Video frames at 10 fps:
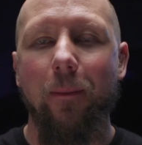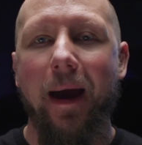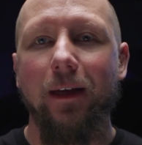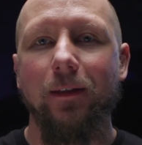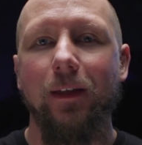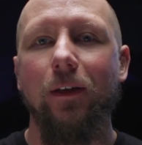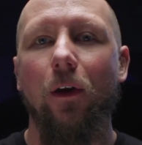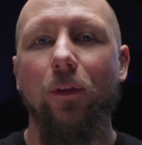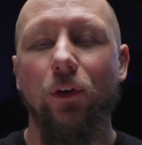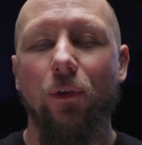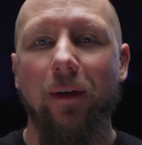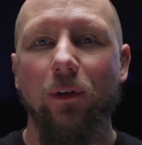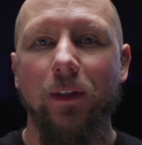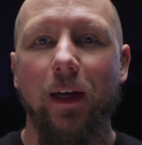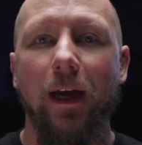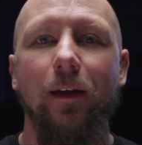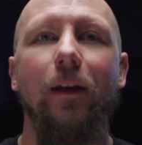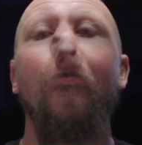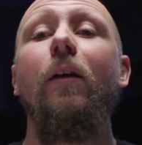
the back seat on the driver's side.